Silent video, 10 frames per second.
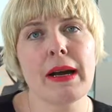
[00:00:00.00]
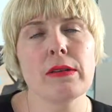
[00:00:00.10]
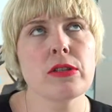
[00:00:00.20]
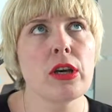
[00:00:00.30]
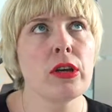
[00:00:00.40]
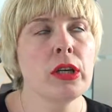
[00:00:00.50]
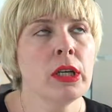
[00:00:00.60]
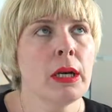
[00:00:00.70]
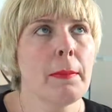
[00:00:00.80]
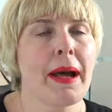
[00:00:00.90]
about. So
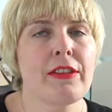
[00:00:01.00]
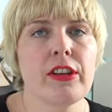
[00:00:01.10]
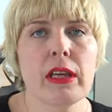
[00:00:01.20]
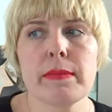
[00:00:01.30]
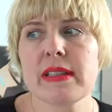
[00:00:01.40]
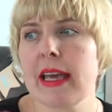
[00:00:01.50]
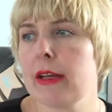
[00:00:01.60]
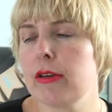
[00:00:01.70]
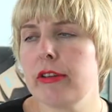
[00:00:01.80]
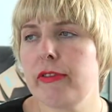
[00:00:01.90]
batching can be
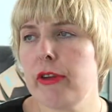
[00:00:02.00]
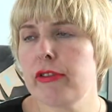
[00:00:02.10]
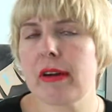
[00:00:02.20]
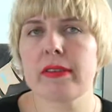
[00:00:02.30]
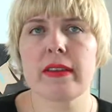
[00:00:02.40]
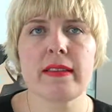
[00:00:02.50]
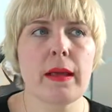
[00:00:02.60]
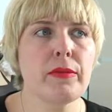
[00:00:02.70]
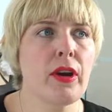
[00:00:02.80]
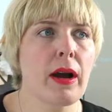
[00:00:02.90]
taking all your photographs at the
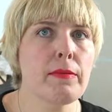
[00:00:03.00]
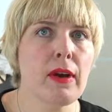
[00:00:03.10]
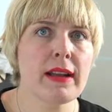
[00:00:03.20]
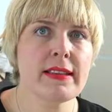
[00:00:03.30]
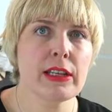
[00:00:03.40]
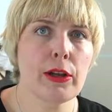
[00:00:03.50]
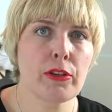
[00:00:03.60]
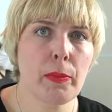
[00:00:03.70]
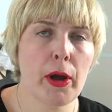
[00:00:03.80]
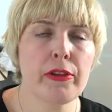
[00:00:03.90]
same time, writing
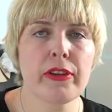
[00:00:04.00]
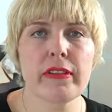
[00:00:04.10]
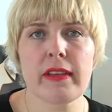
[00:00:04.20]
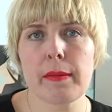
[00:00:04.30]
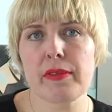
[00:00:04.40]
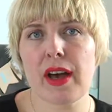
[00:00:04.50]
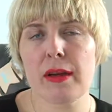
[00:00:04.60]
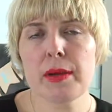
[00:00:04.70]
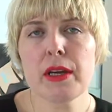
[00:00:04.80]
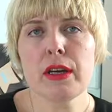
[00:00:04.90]
loads of posts at the same
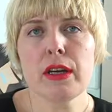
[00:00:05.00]
time,